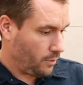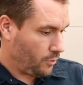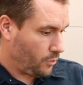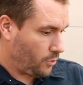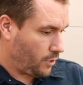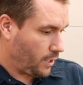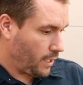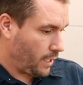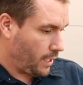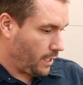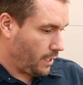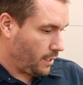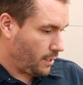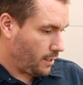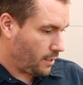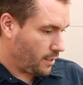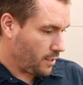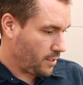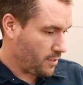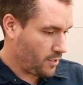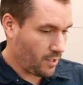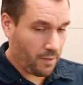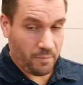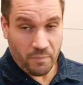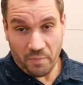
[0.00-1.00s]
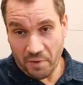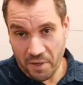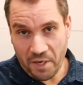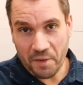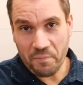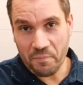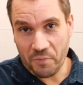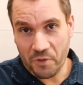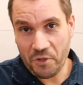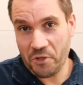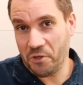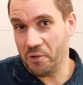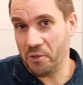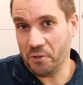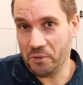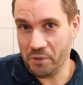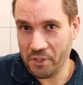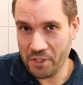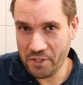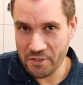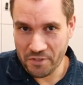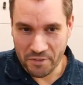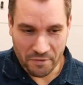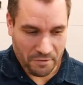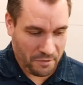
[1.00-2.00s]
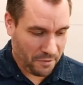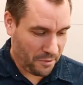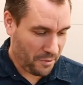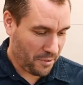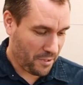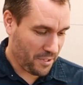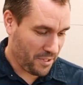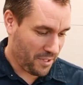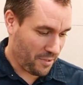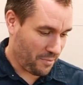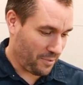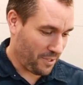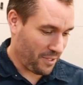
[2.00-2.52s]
today because I'm curious, of course.